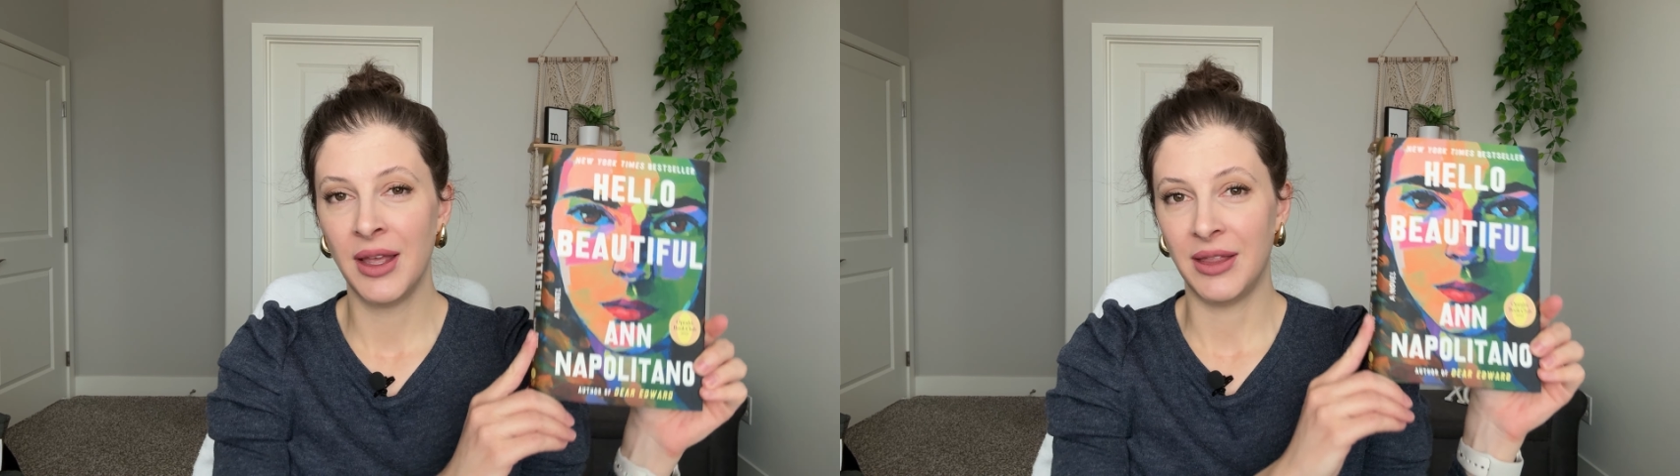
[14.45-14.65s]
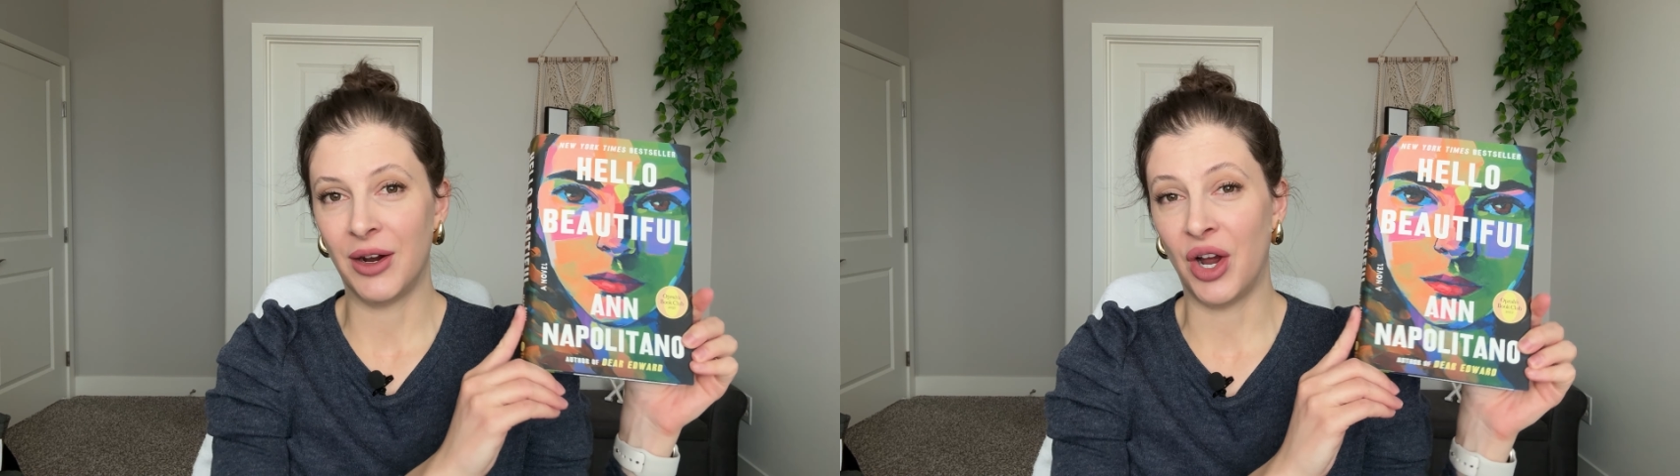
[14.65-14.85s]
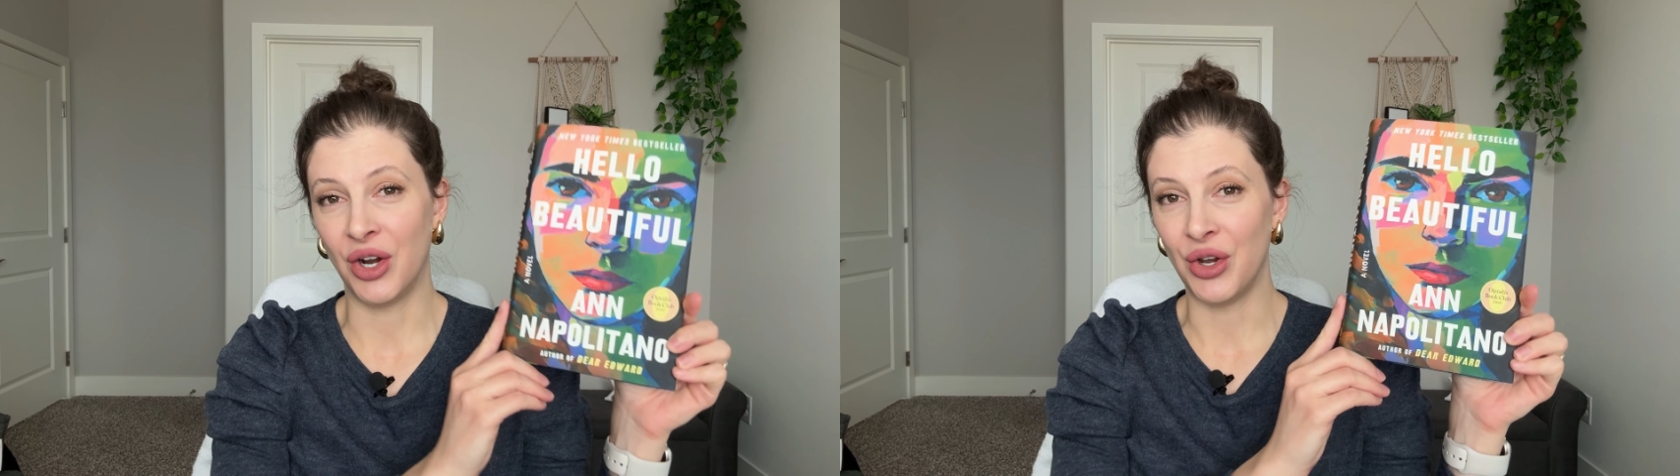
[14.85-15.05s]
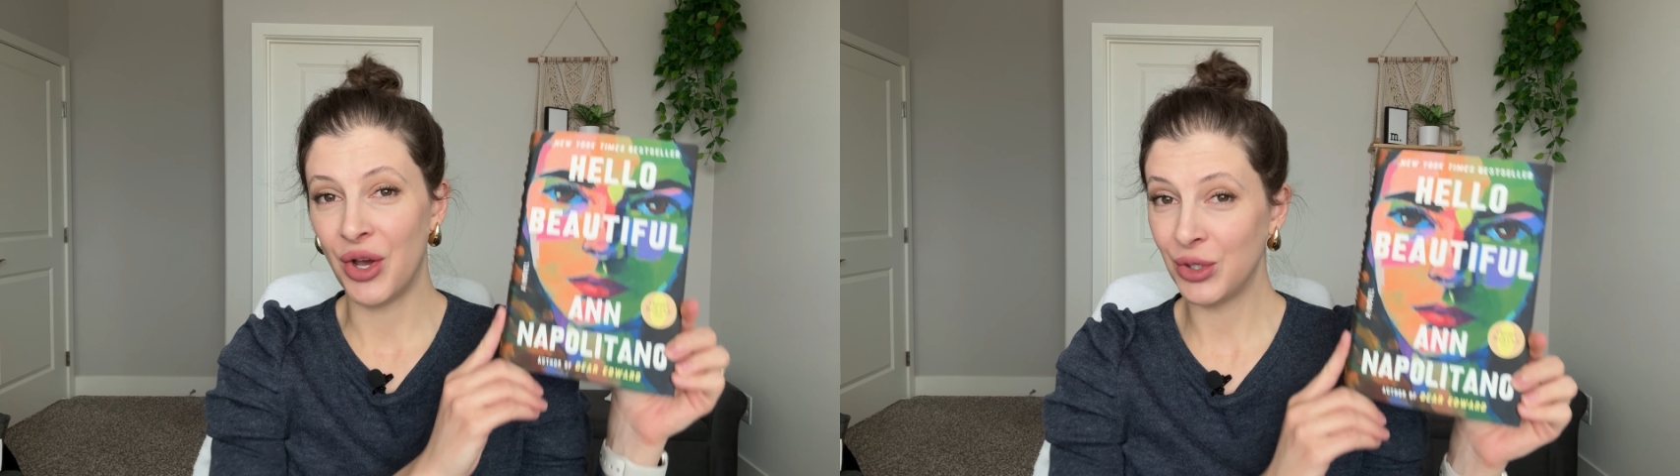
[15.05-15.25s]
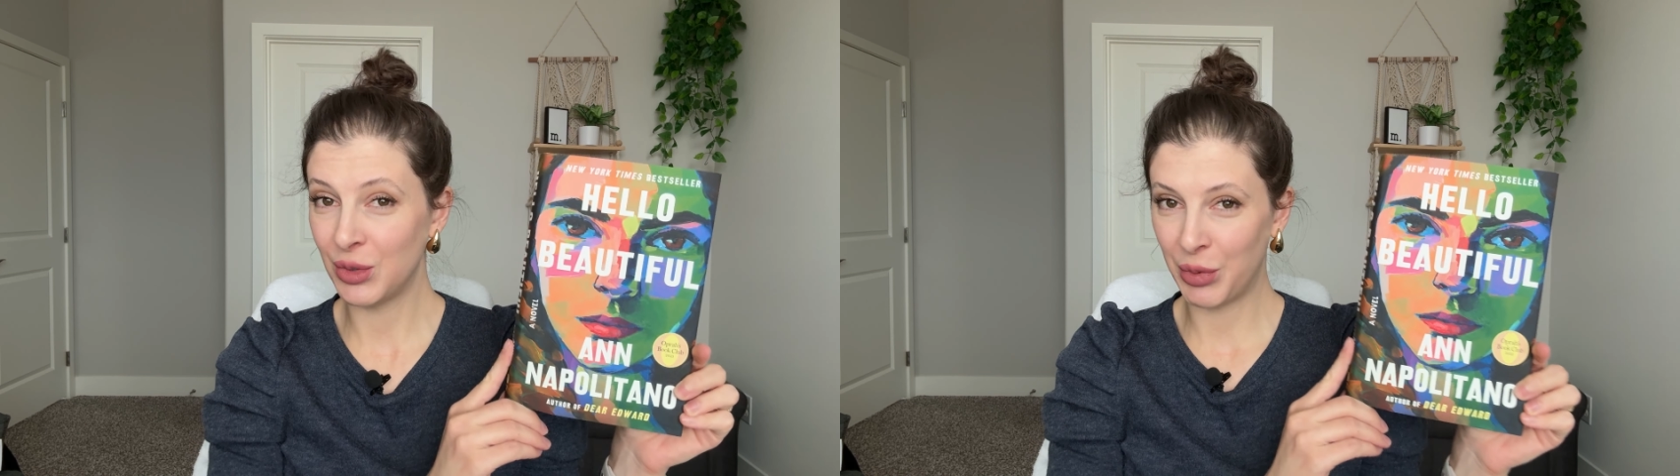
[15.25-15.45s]
There are
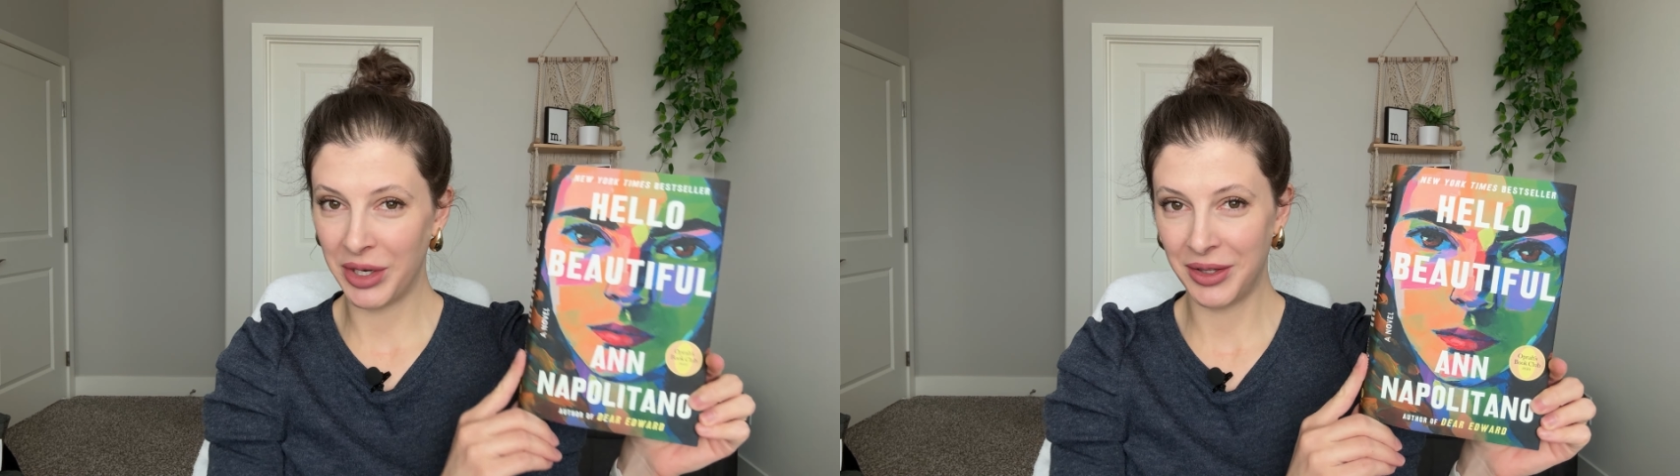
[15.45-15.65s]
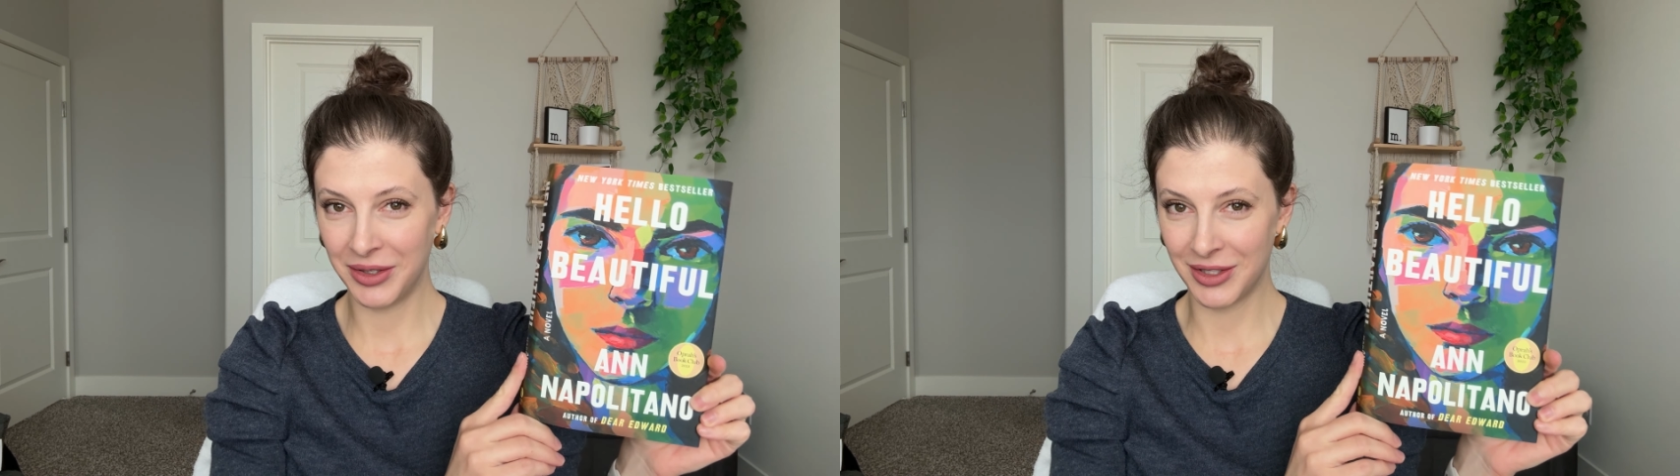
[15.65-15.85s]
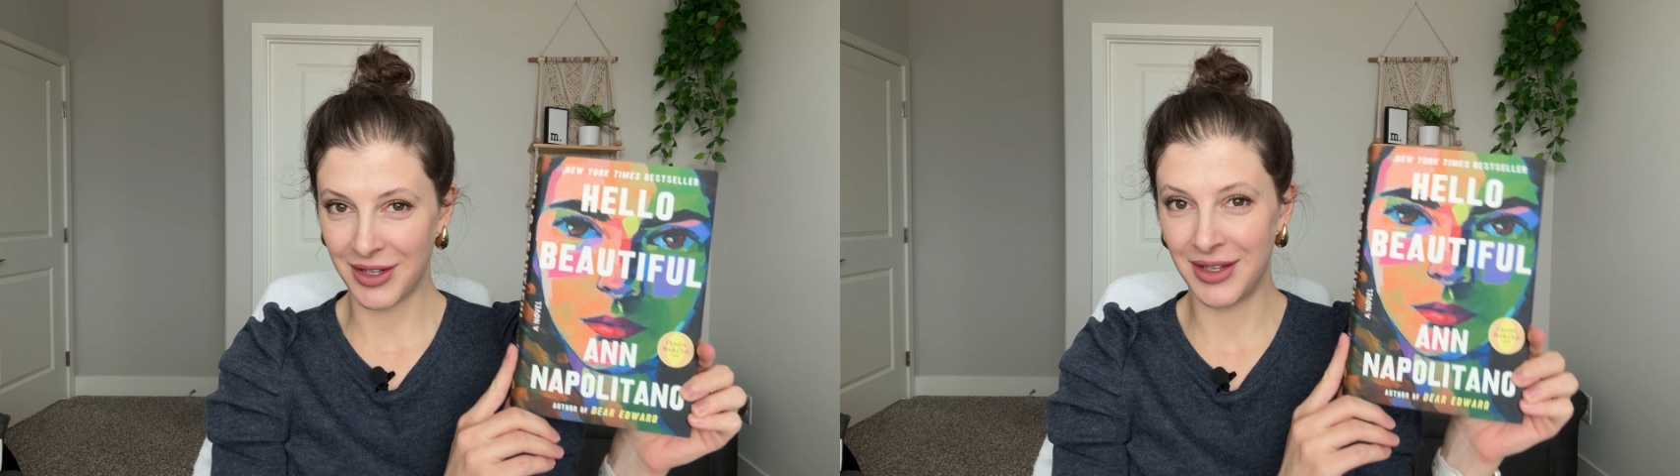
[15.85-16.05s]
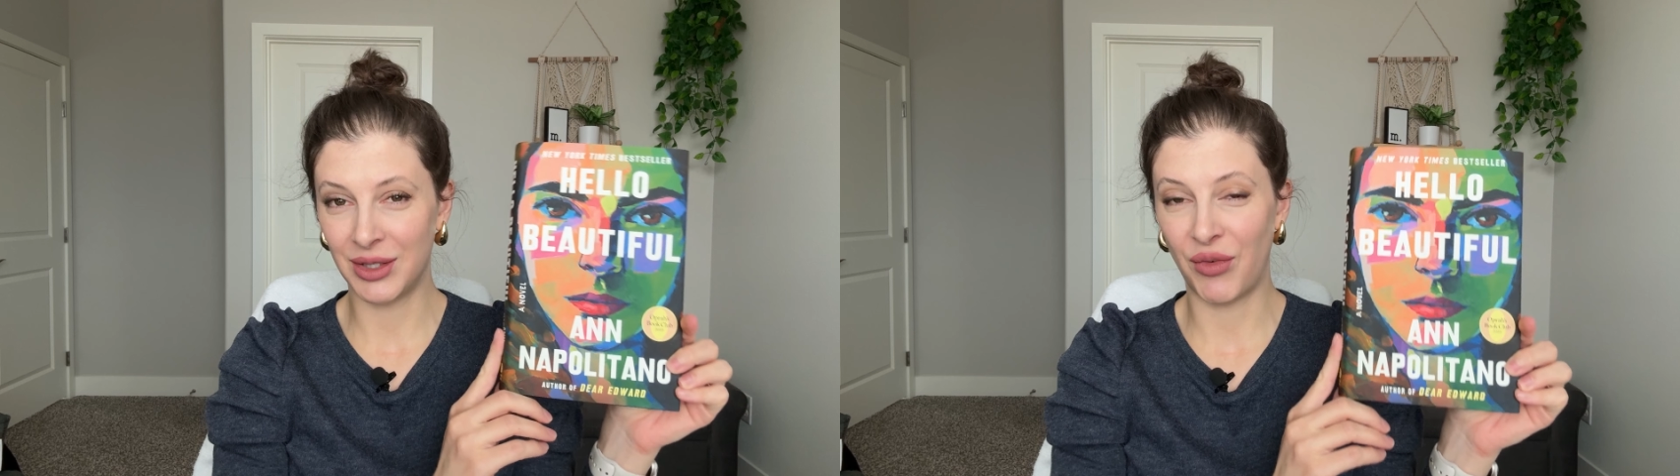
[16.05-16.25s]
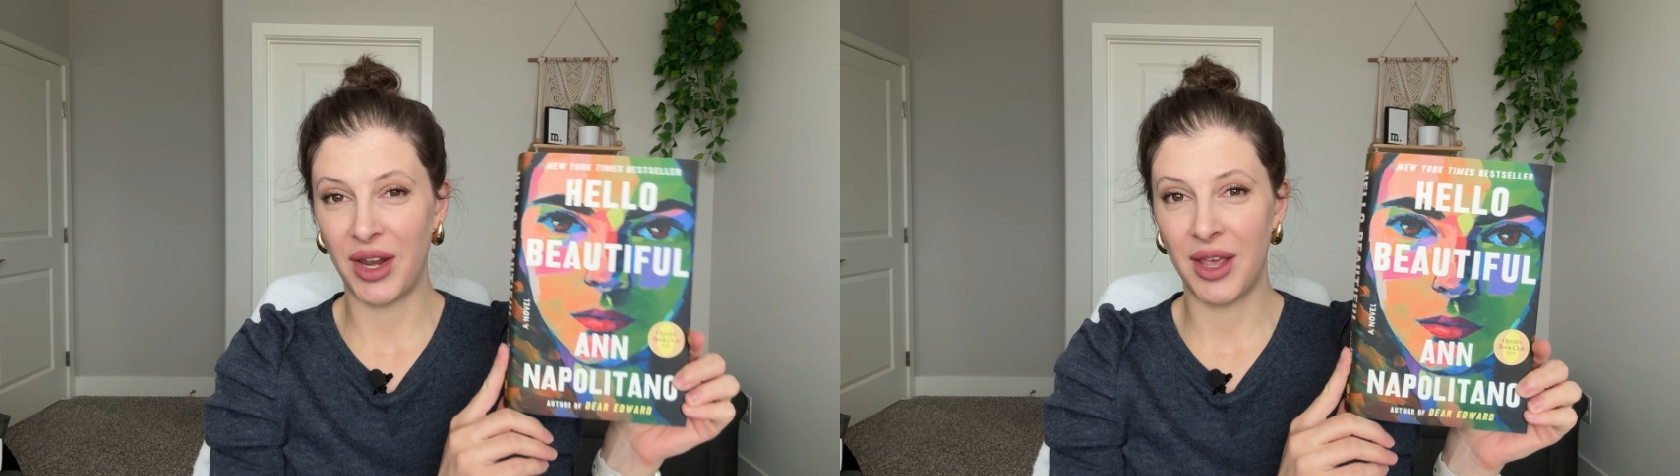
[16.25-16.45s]
no spoilers in
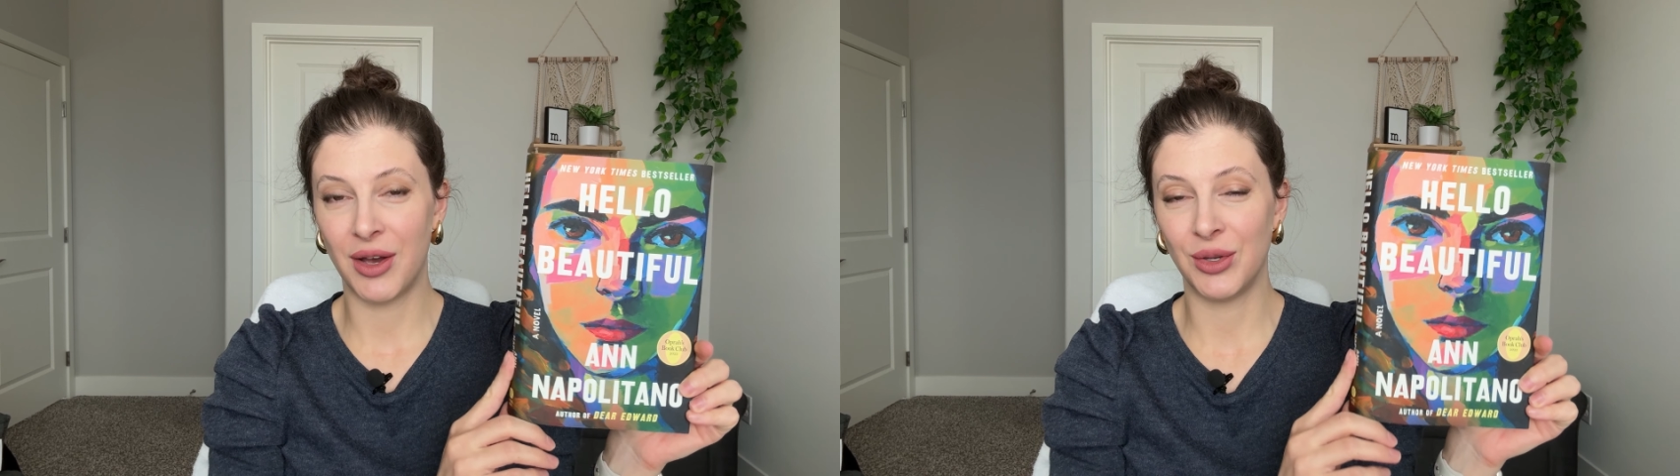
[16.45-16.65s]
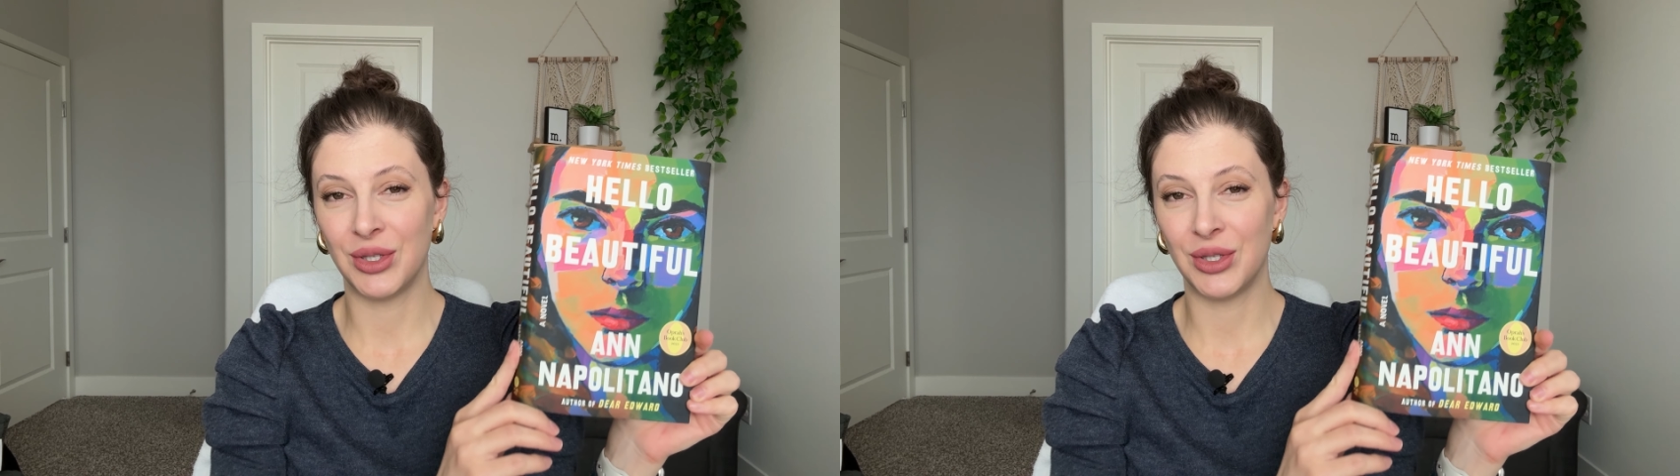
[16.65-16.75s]
this video,